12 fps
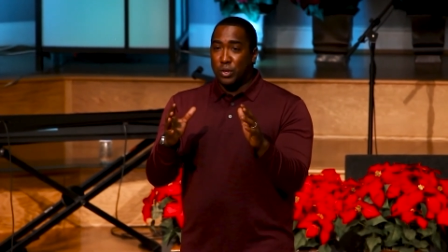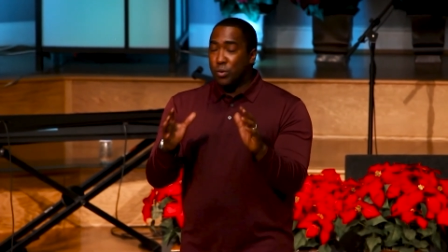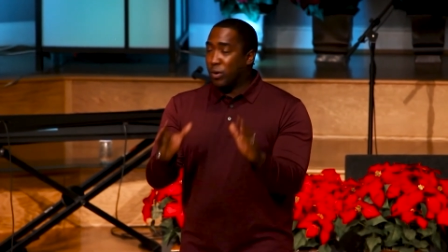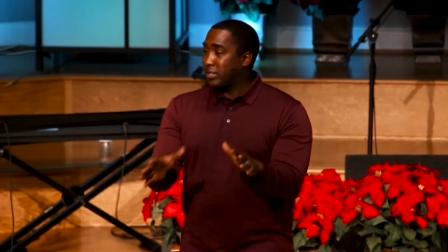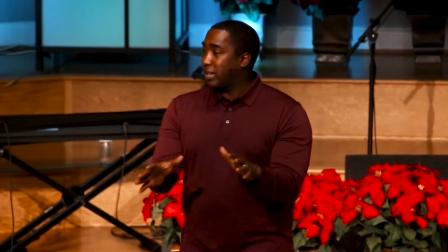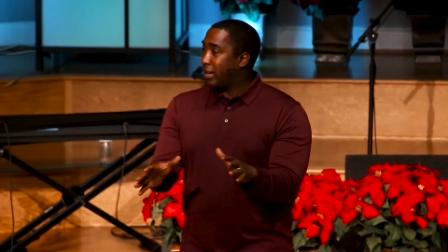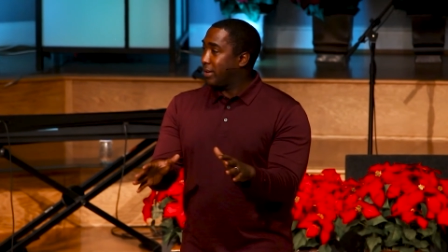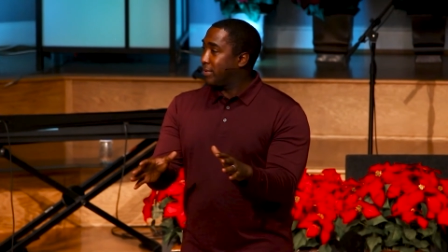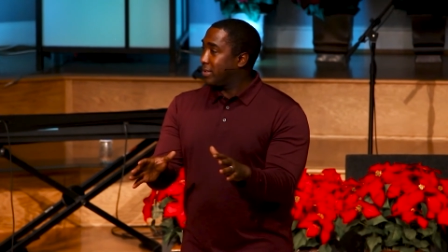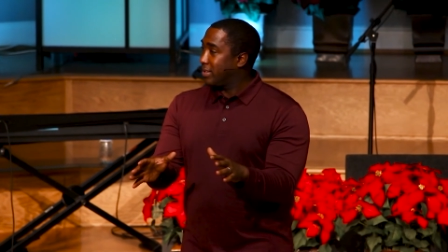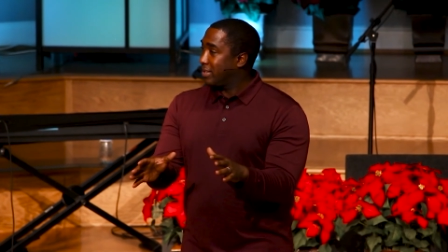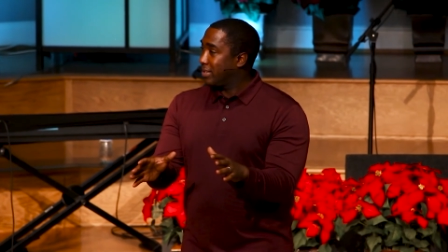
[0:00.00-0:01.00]
you are
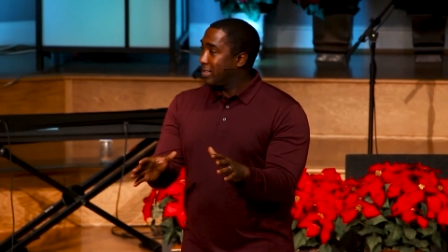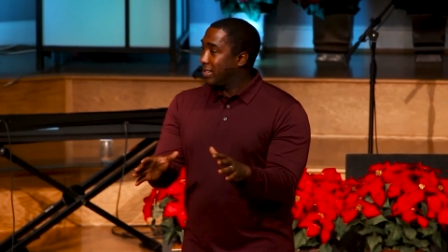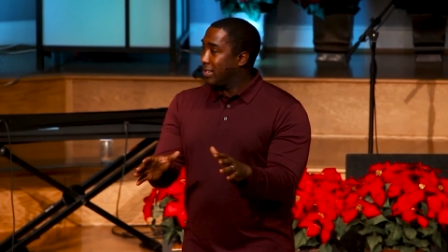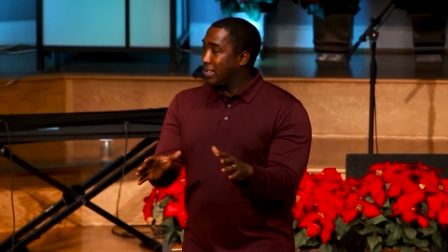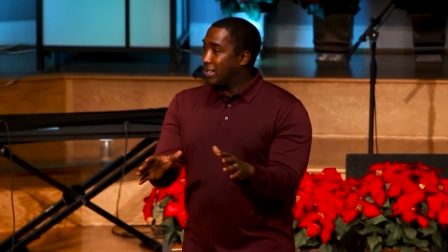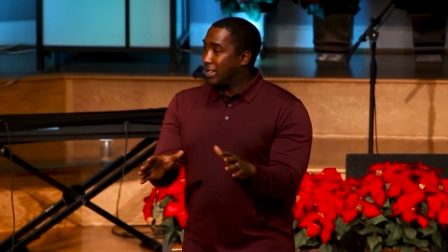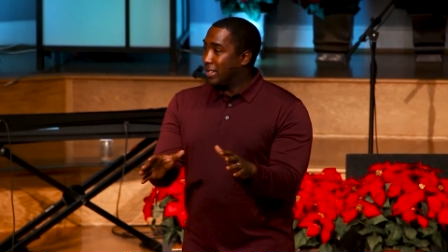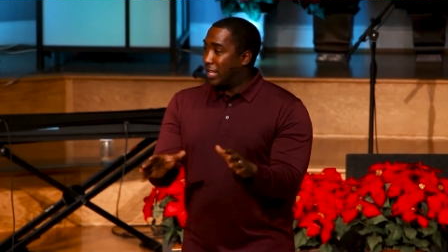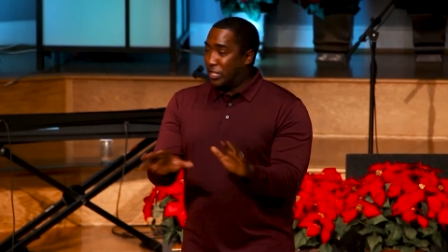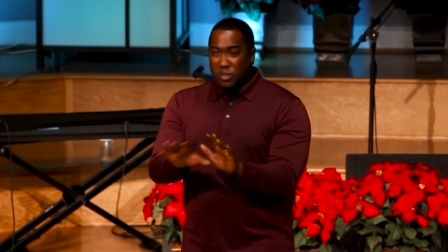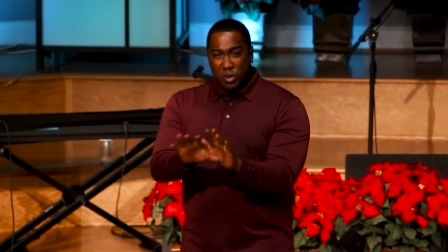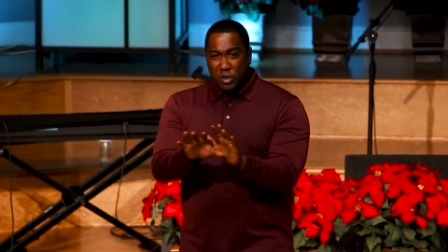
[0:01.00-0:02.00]
saved.
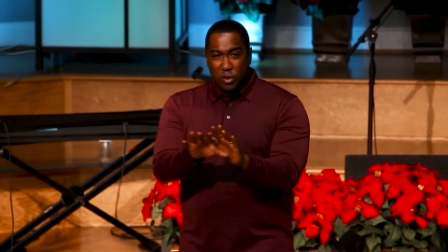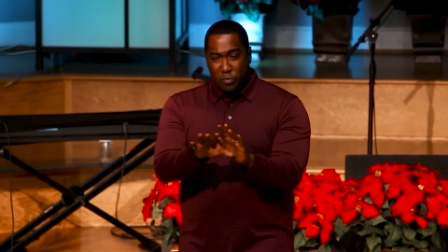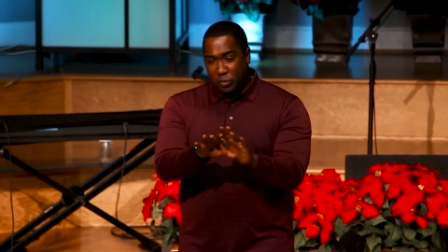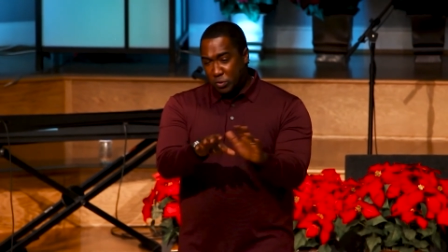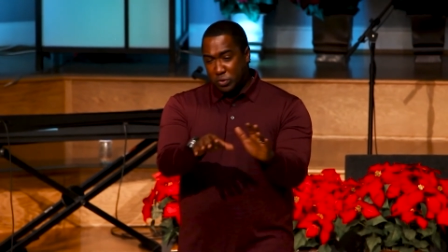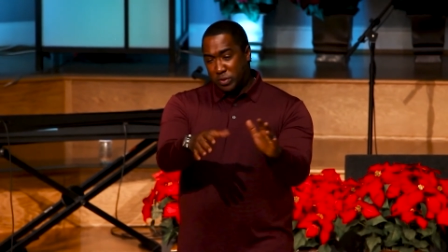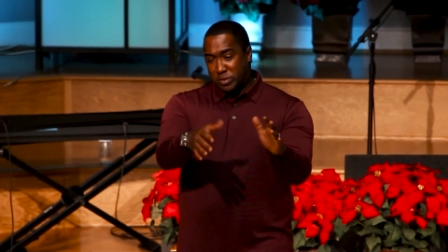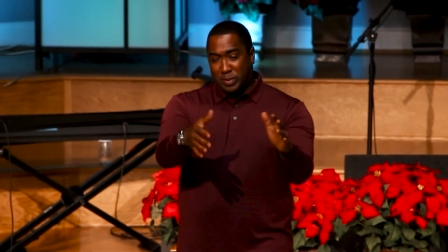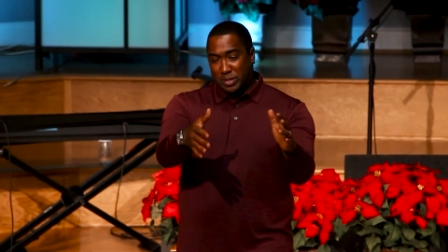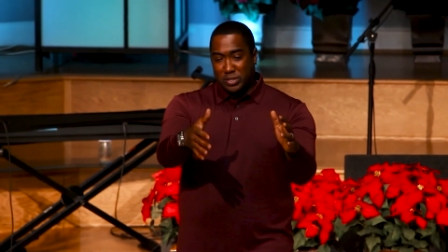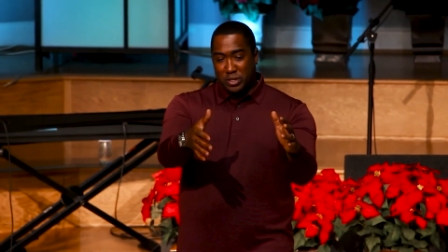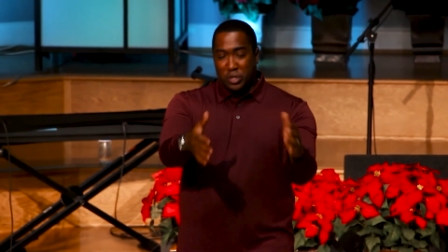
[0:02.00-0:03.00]
That your, your future has
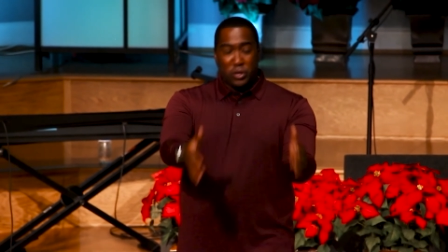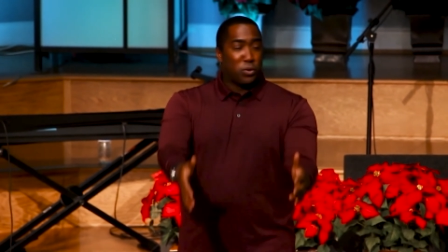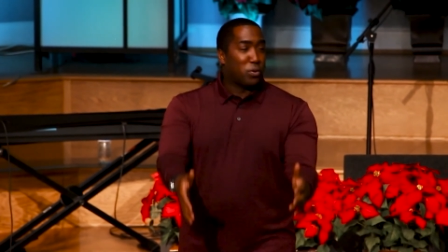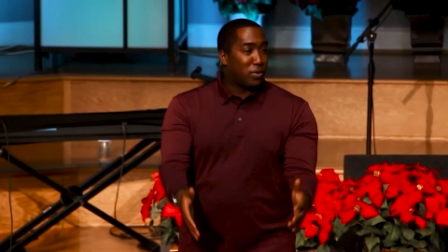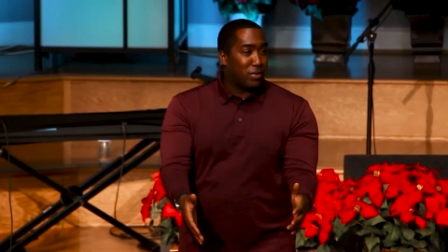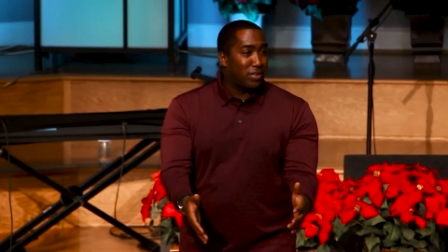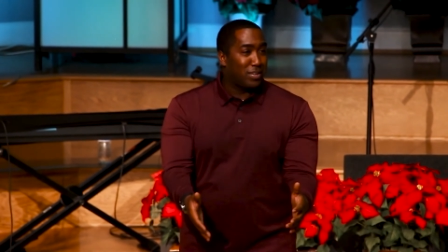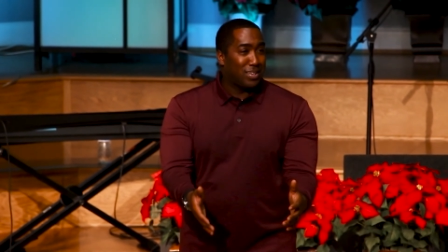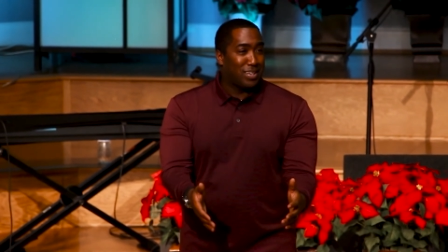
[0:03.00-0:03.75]
been secured.